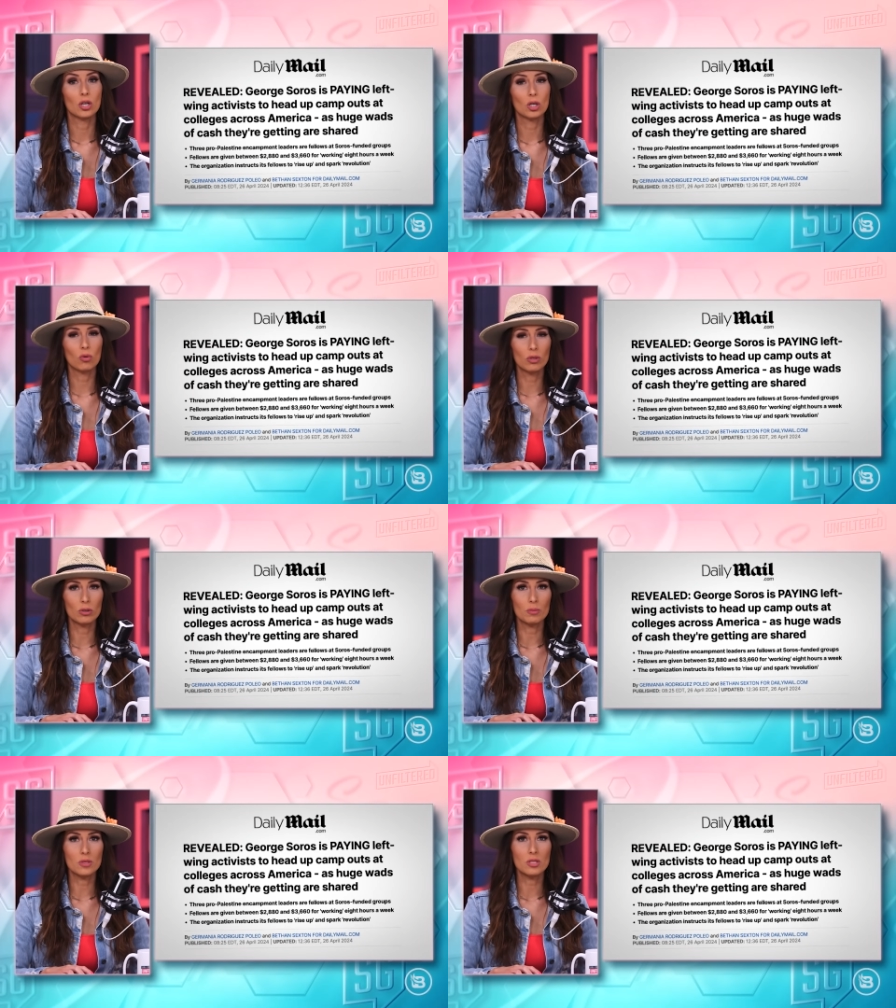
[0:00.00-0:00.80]

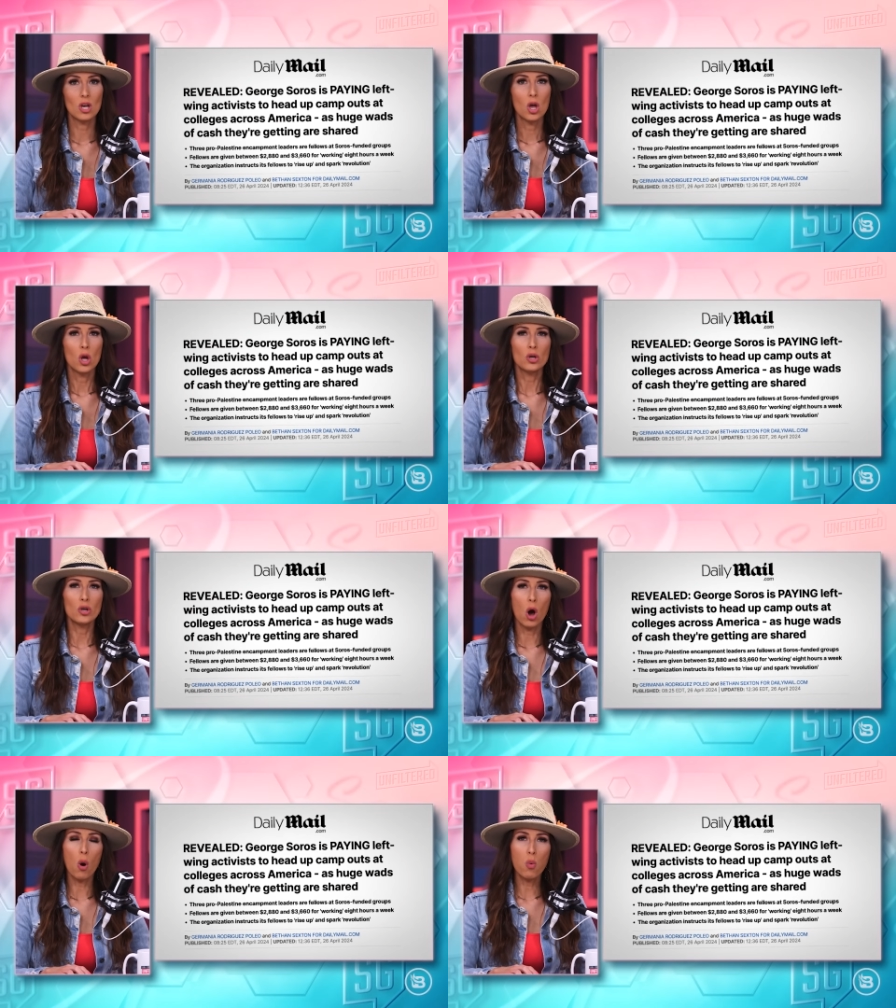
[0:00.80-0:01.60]
groups.
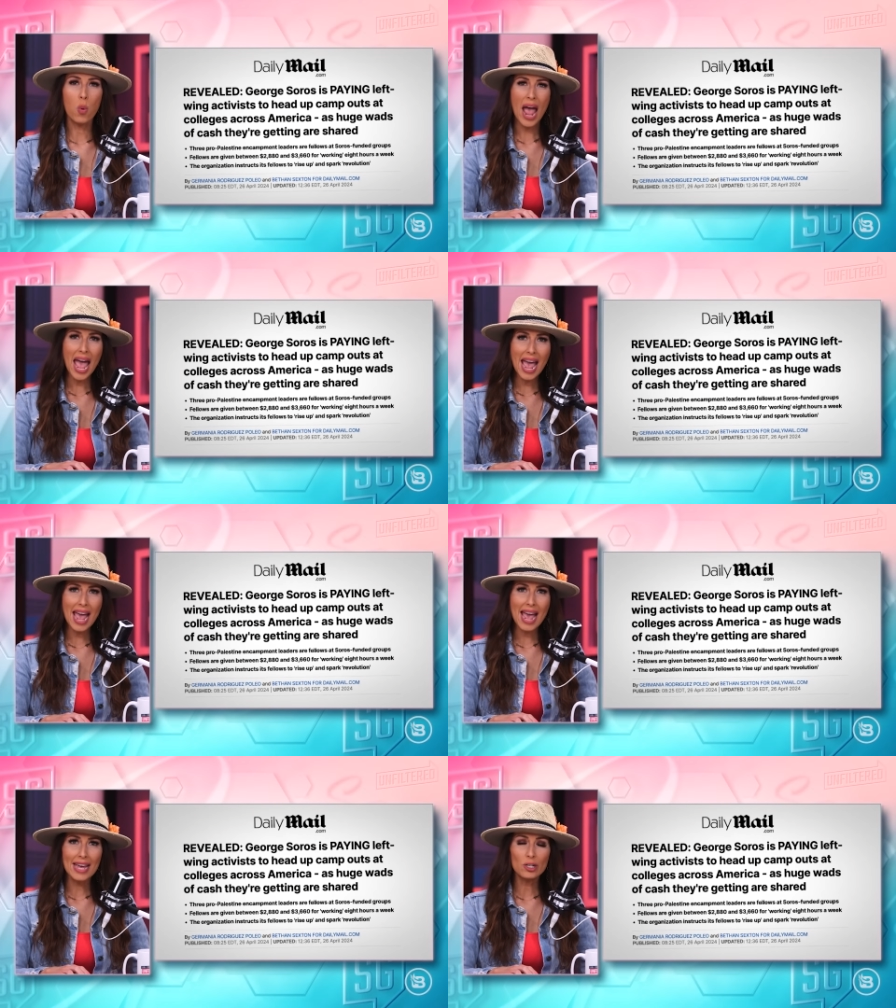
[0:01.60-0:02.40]
No
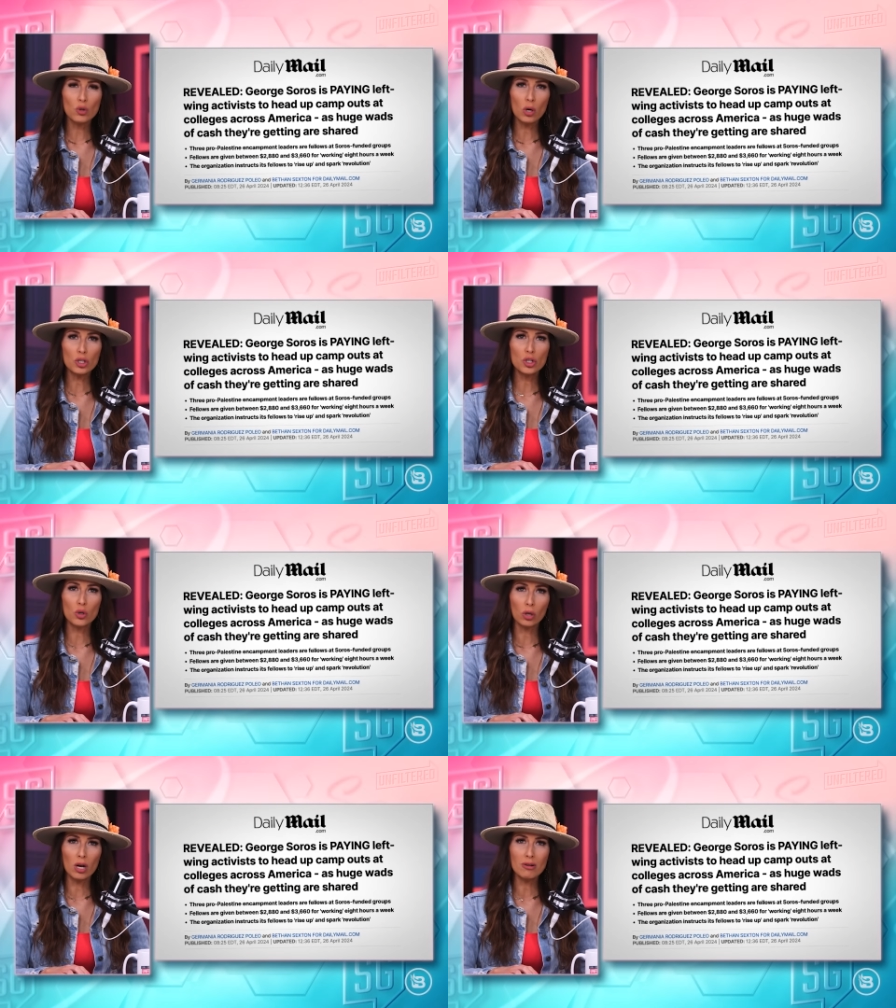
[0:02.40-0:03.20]
way. George
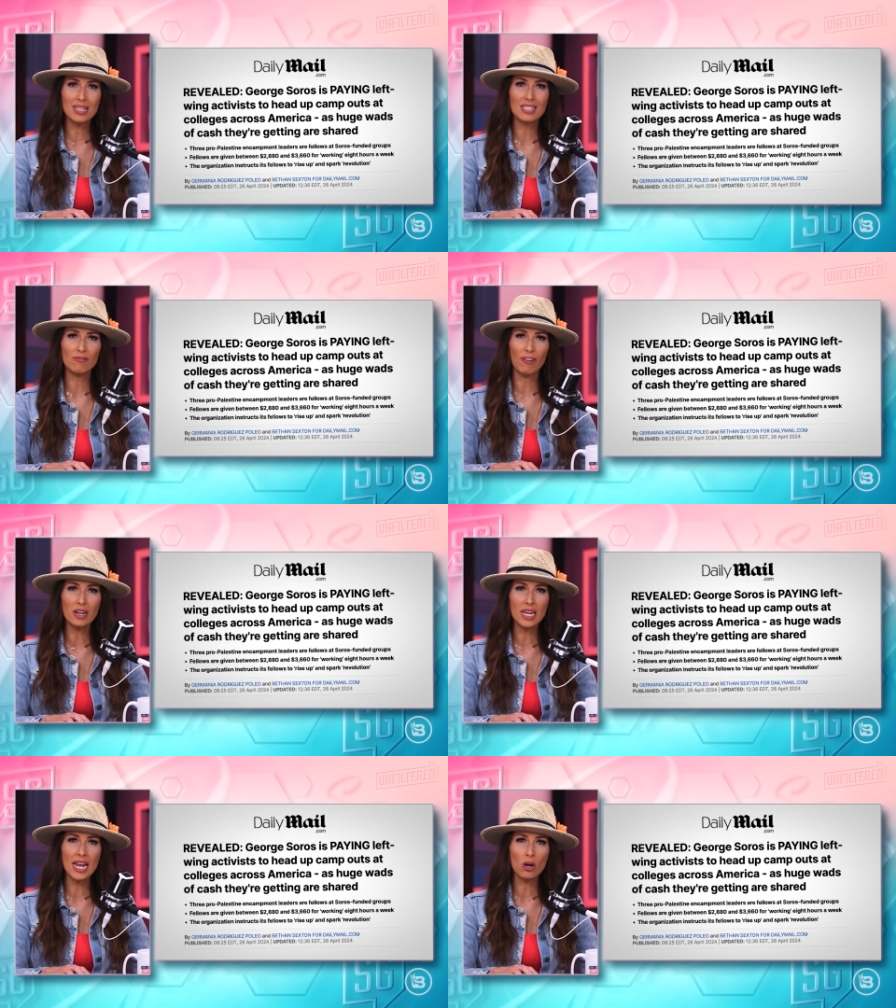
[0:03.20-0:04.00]
Soros is
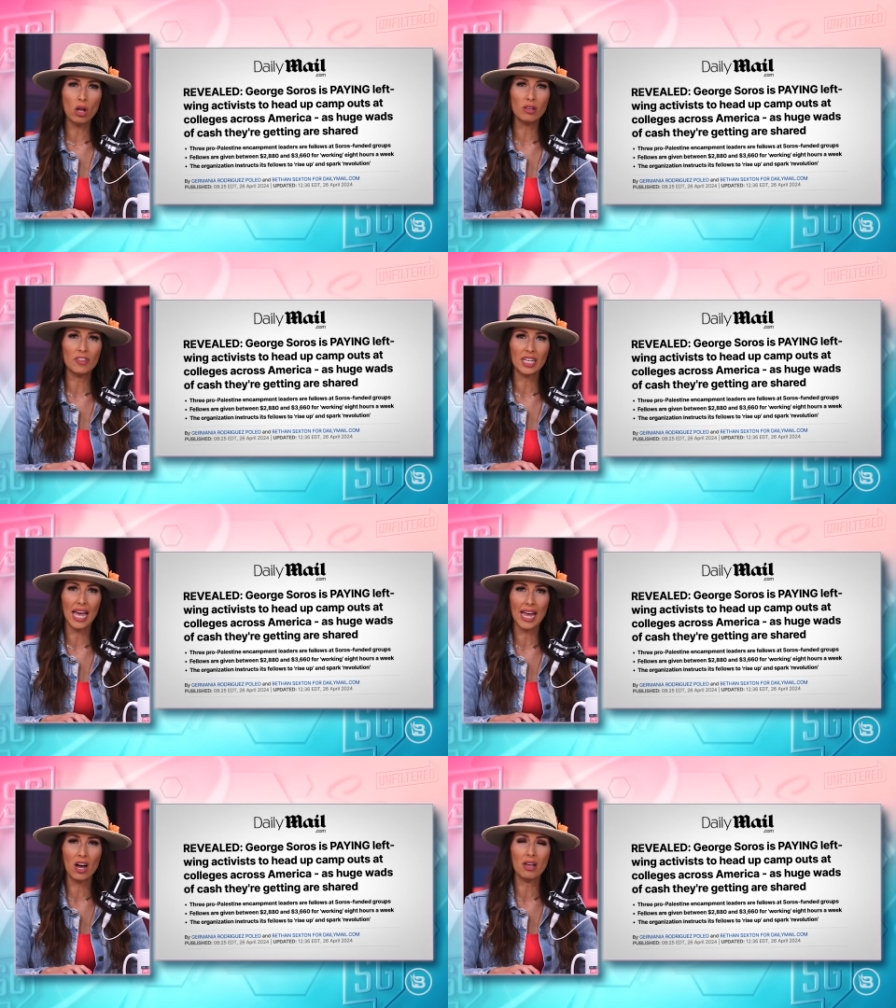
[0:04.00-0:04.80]
funding all of the
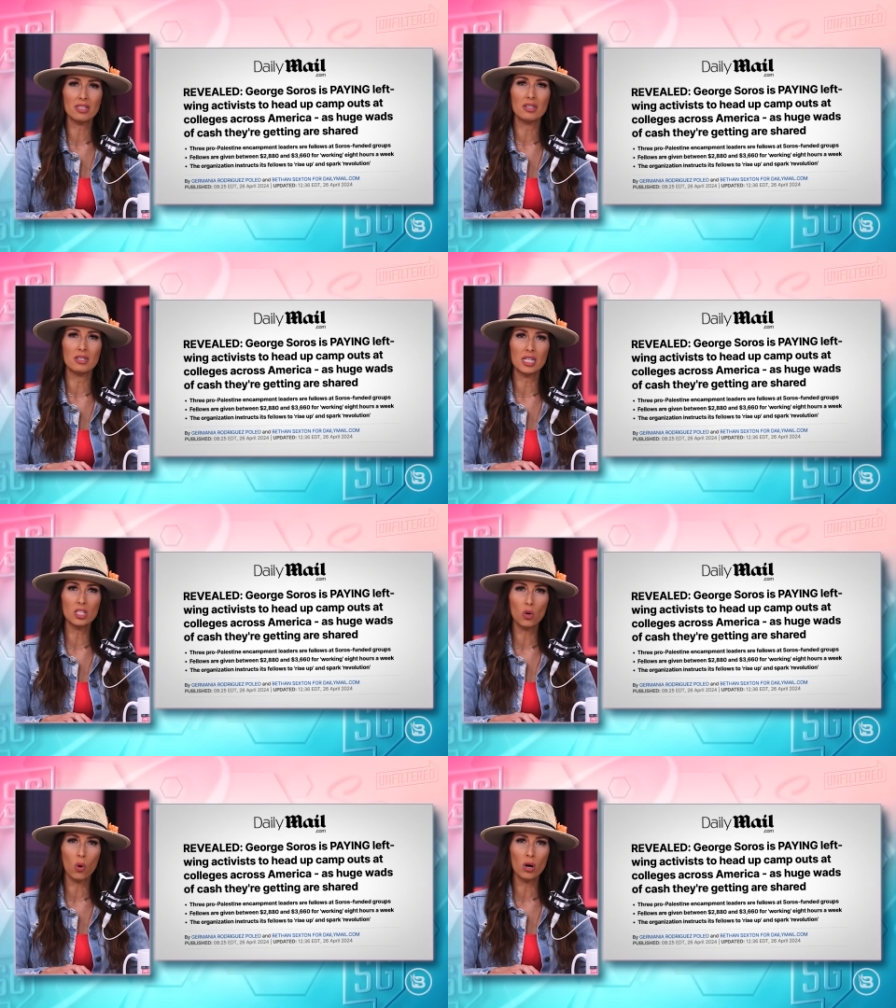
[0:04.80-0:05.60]
chaos and
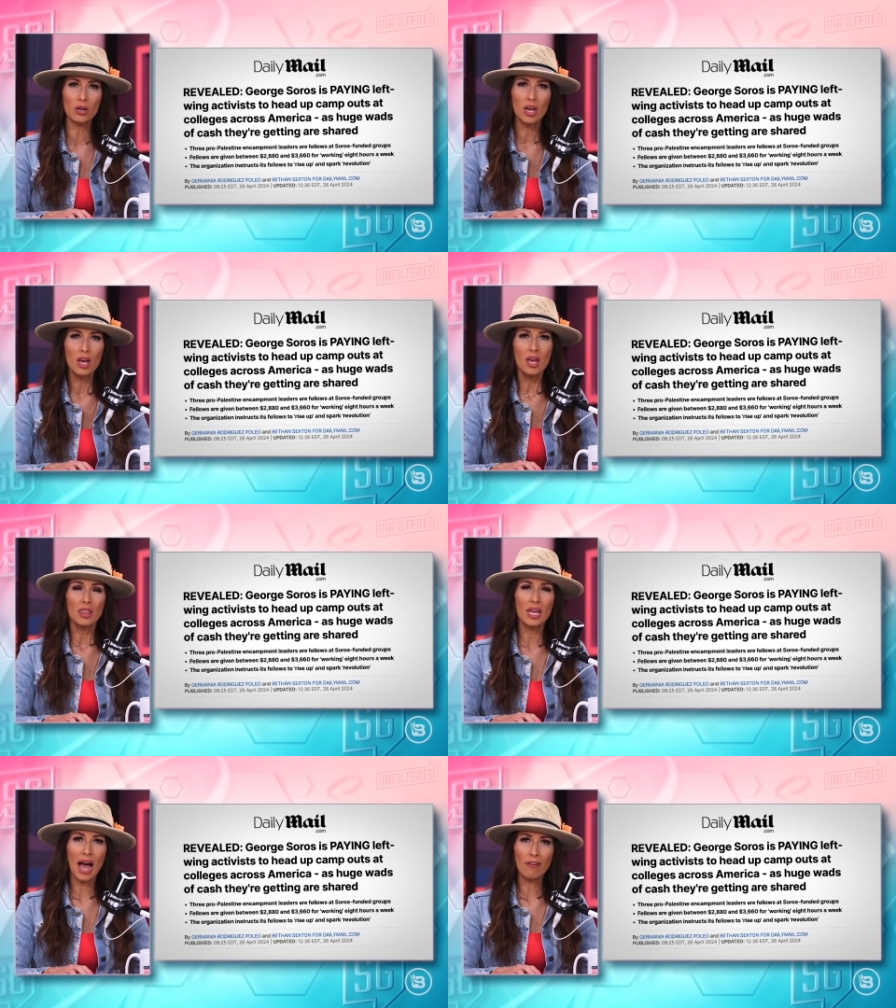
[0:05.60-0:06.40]
discord
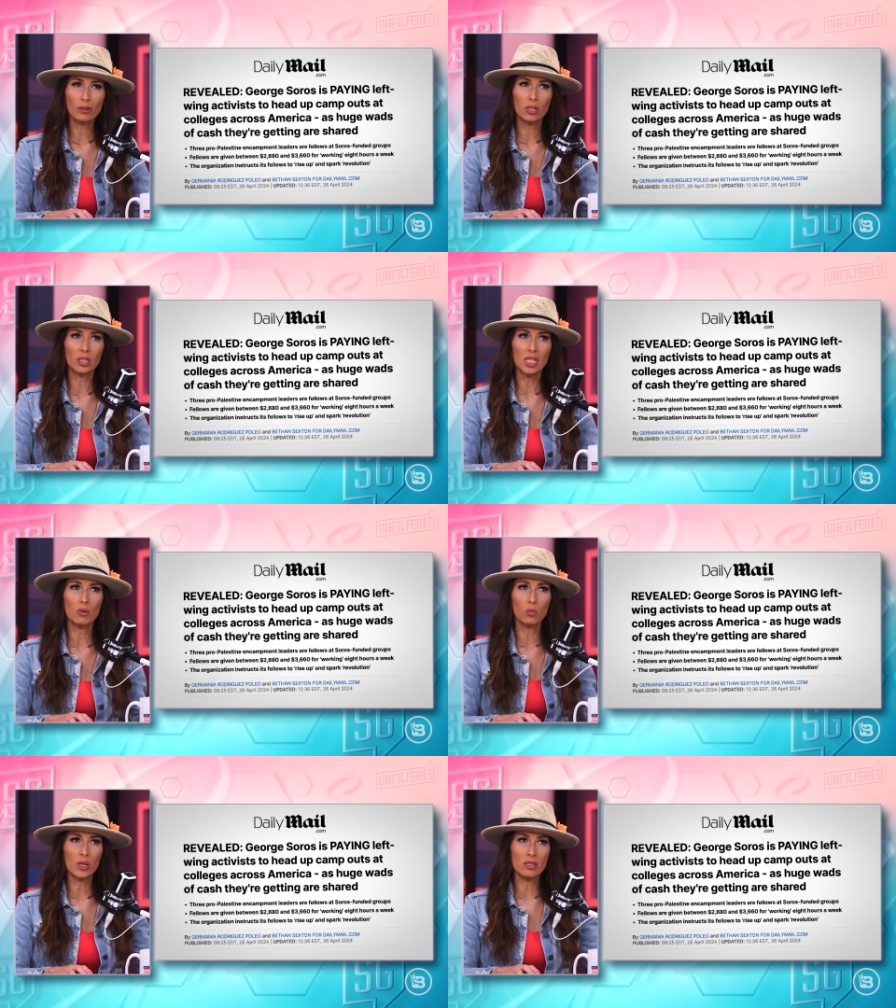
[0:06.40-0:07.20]
that after
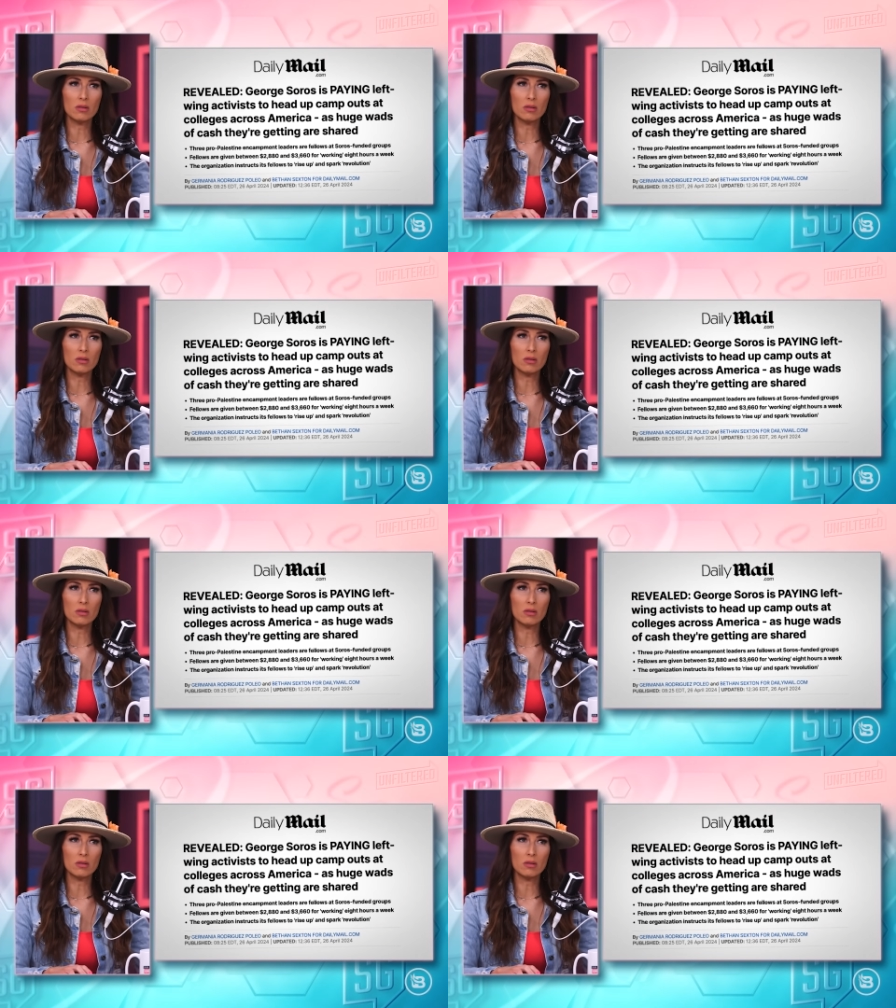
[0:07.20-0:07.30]
we